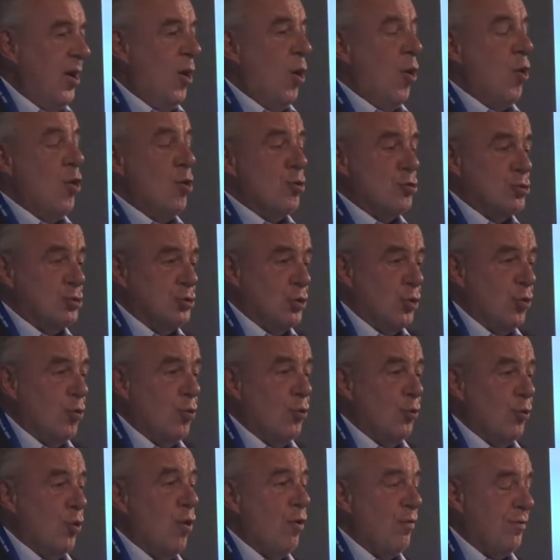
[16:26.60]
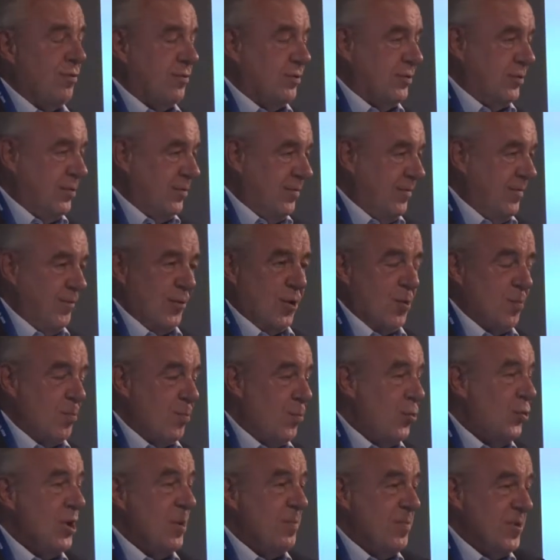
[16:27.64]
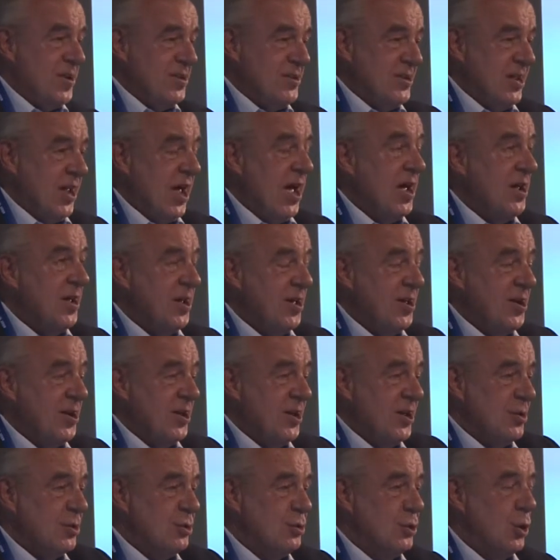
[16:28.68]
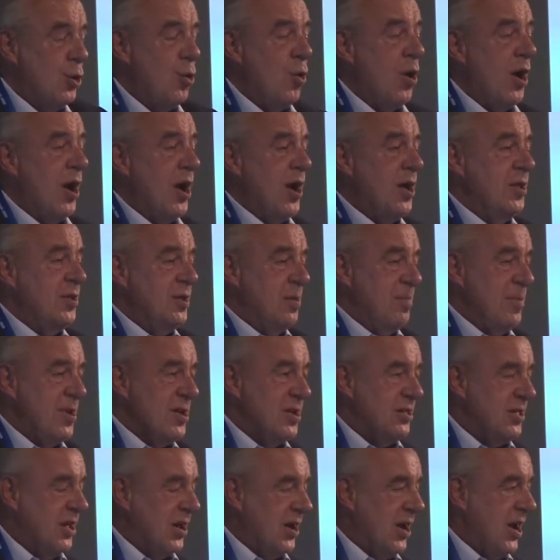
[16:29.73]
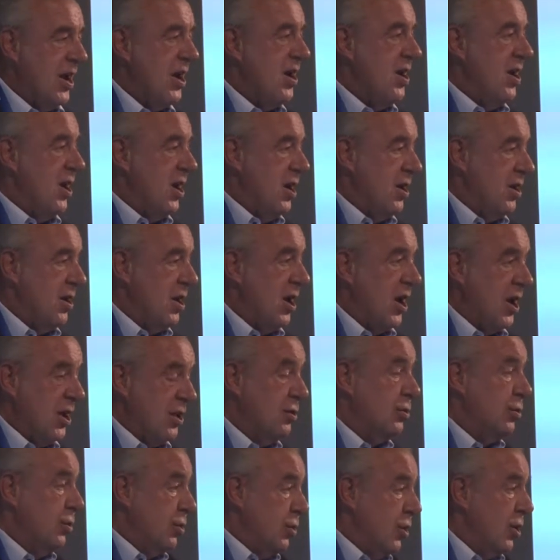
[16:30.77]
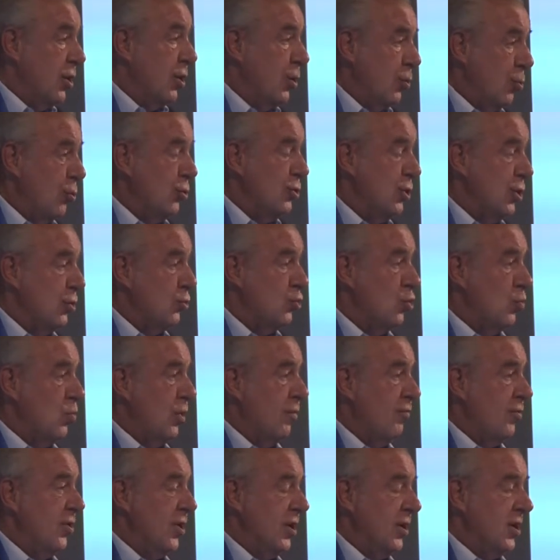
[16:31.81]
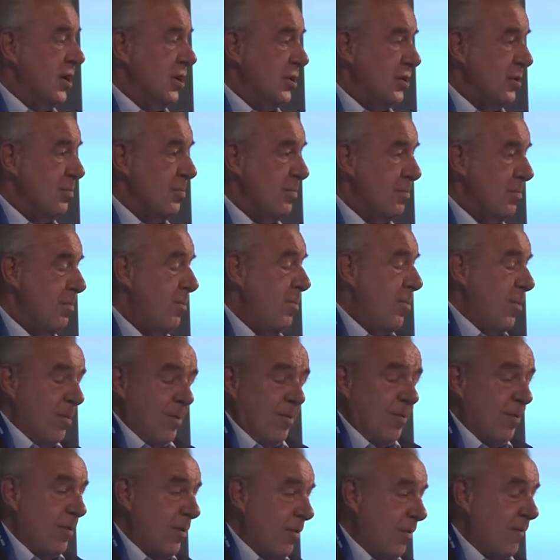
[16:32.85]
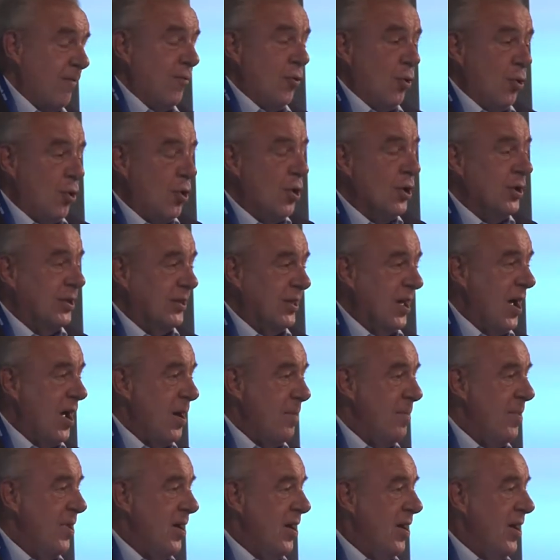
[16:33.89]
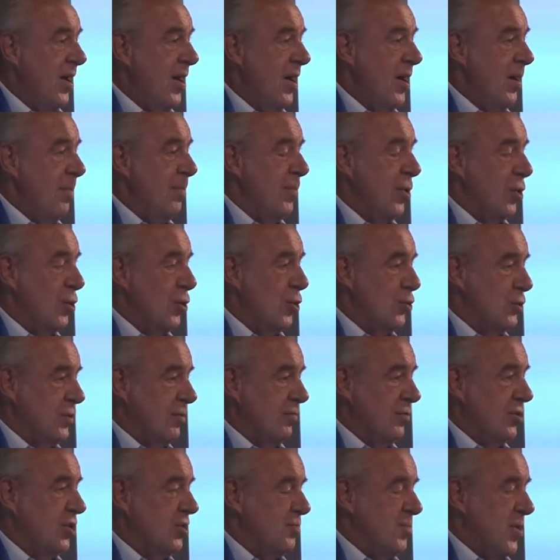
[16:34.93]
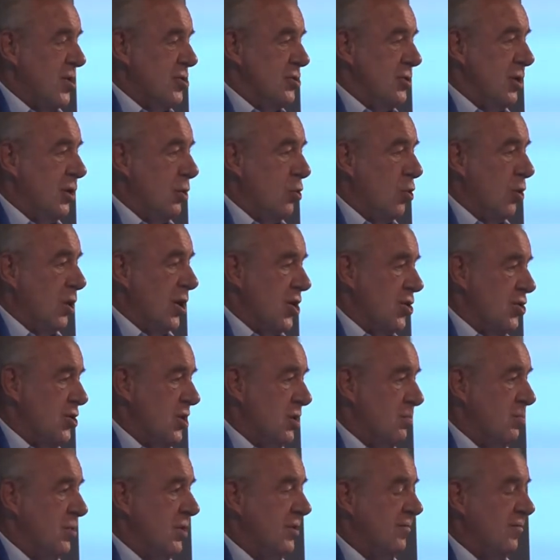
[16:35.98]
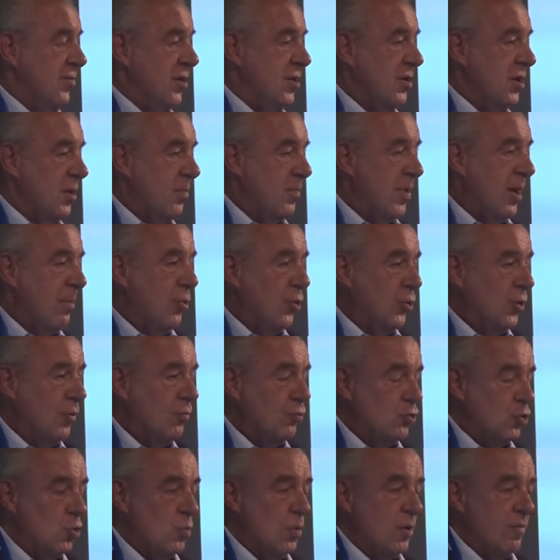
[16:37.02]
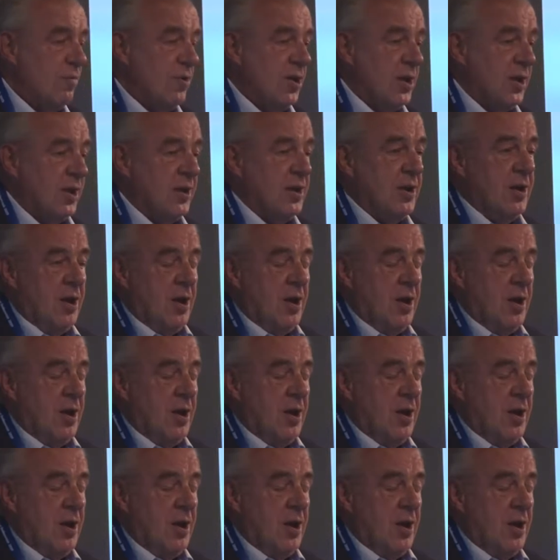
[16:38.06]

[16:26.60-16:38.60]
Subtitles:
also North from Budapest and Hungary and so, and the Mediterranean and including Dubrovnik for a long time because of the special connection between the Republic of Dubrovnik